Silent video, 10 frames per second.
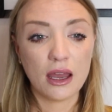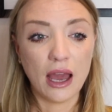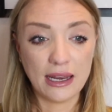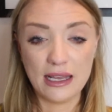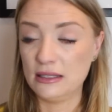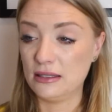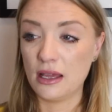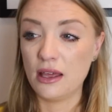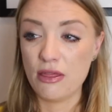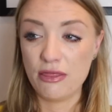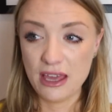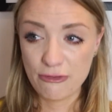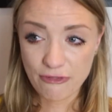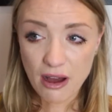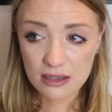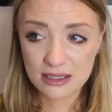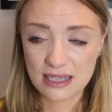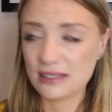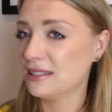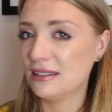it's the
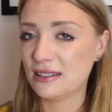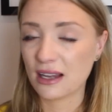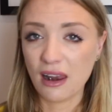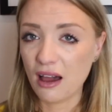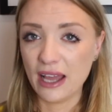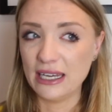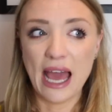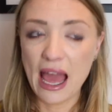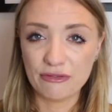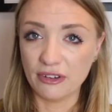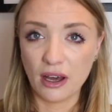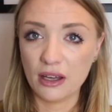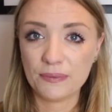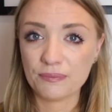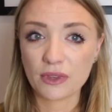fastest decline ever.